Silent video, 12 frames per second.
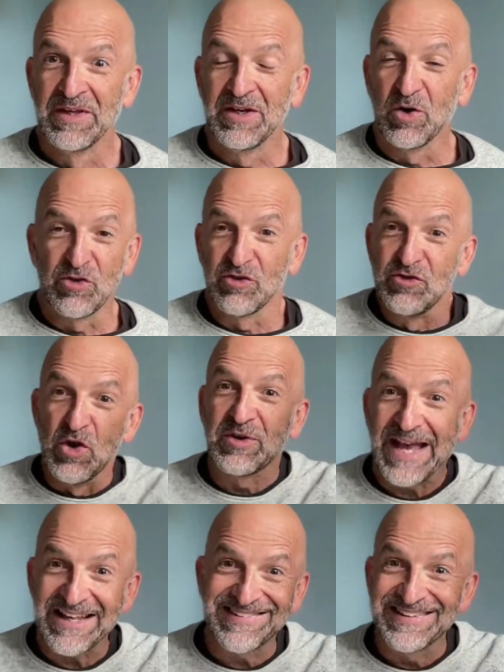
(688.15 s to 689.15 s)
Or there's no
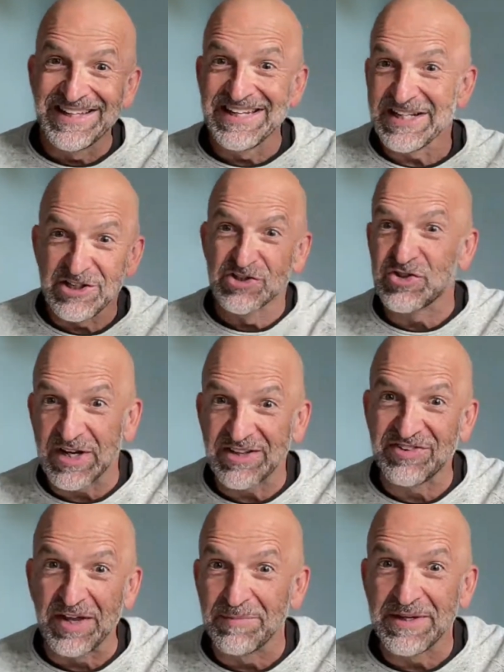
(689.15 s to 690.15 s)
gasoline and you're trying to
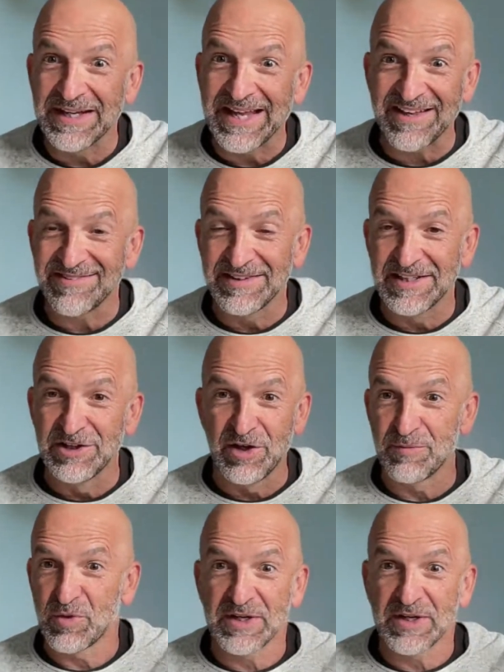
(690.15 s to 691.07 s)
sell me a gasoline lawnmower.